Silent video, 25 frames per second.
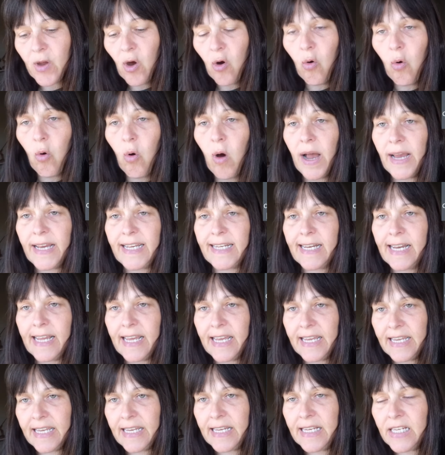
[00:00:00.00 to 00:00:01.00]
or I
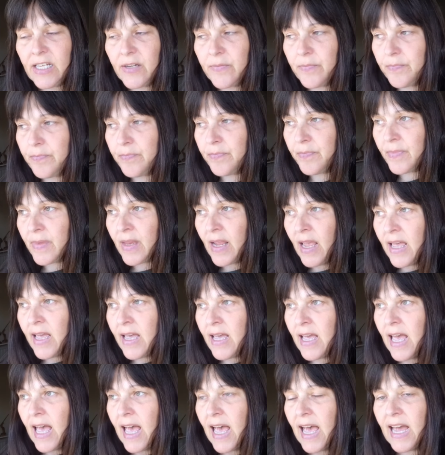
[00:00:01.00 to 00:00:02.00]
need
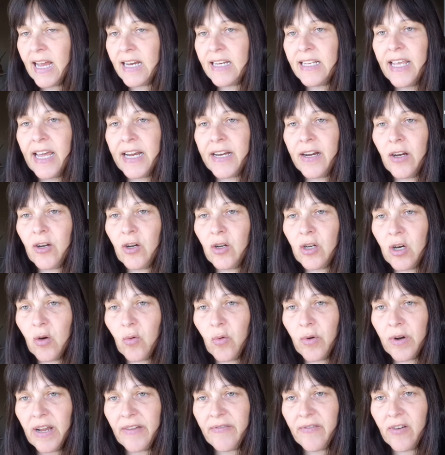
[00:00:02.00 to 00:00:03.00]
and then I look at
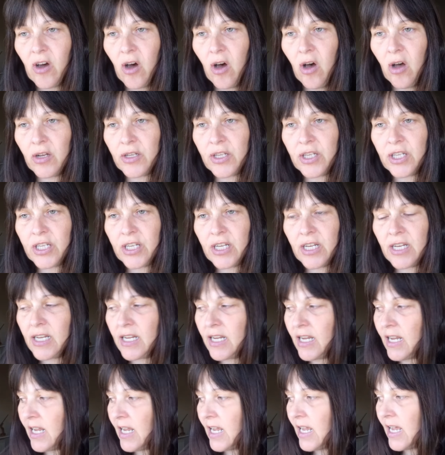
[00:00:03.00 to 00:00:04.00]
what I've got
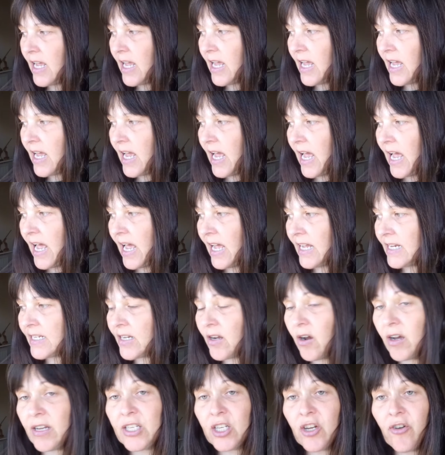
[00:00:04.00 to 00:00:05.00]
and
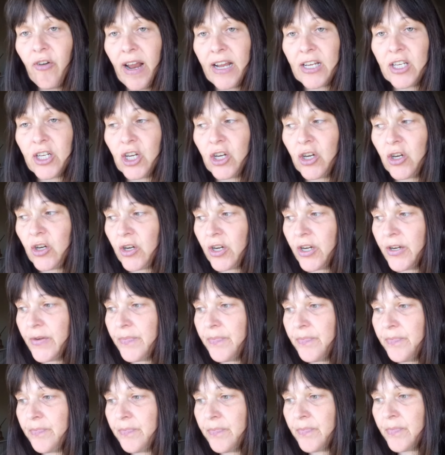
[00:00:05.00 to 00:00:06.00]
I scratch cook.
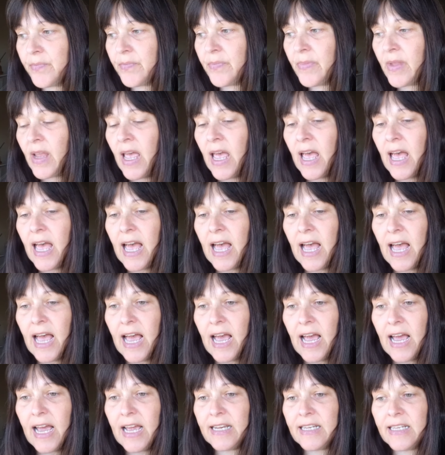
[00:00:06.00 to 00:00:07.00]

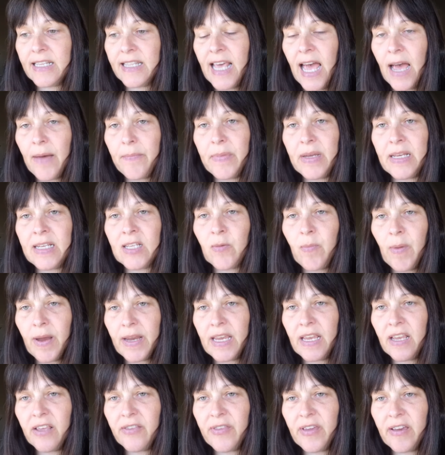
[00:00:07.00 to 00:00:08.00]
And that means
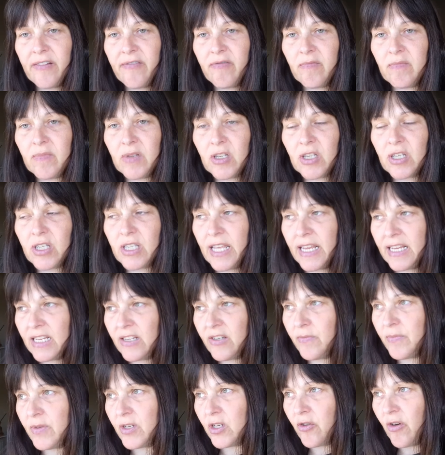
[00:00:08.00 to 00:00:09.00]
making things from, things
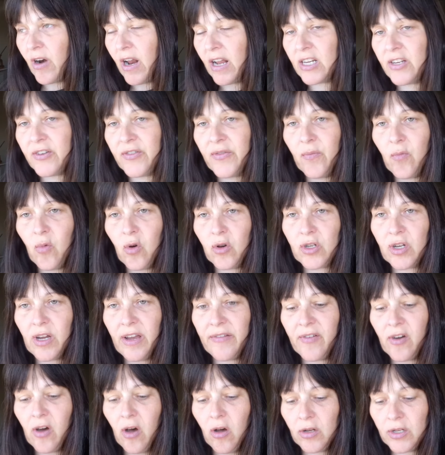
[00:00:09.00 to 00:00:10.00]
from scratch from what
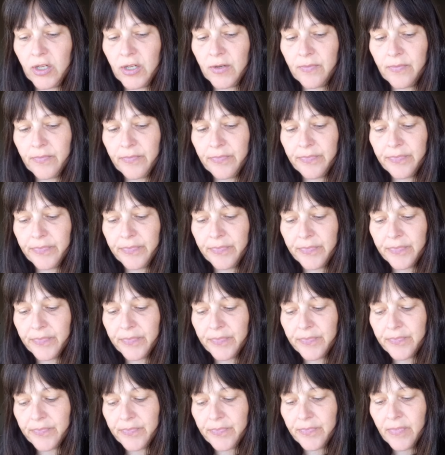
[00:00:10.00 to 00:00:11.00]
I've got
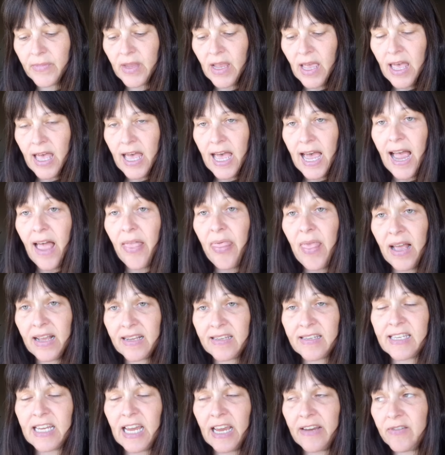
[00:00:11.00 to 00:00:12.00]
and that
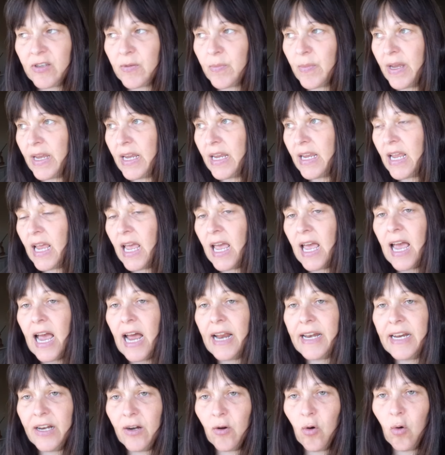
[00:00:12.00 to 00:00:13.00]
saves me
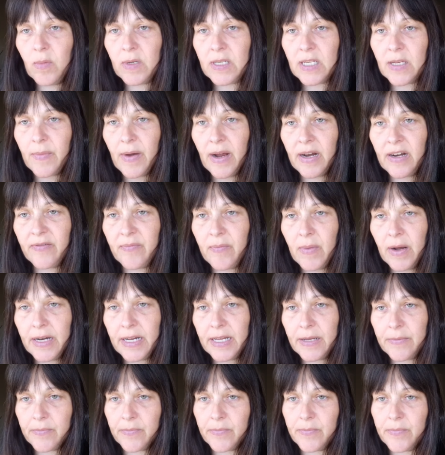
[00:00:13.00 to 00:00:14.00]
an enormous amount of money.